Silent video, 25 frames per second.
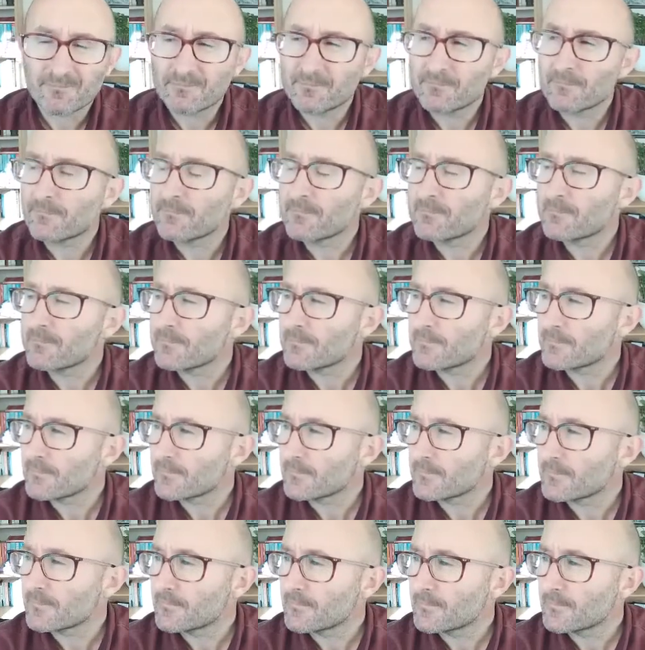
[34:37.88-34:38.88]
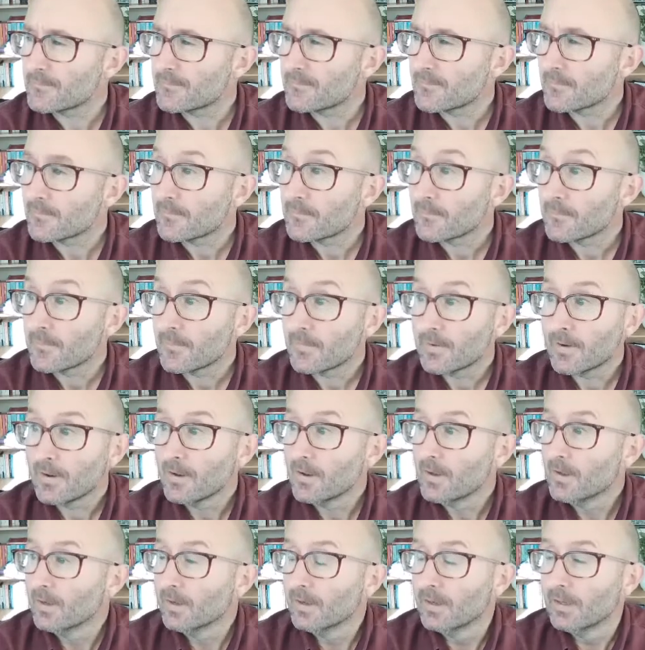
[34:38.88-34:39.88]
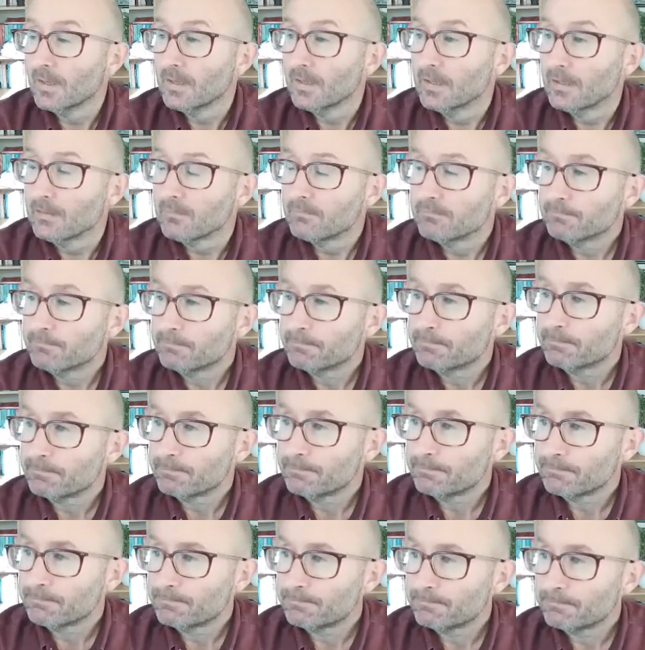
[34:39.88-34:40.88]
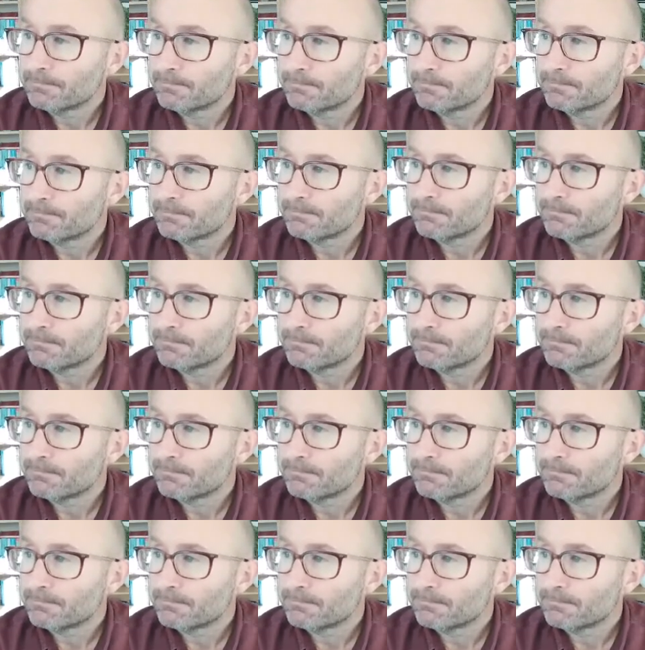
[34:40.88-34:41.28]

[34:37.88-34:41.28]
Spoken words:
girls from your SHINE study?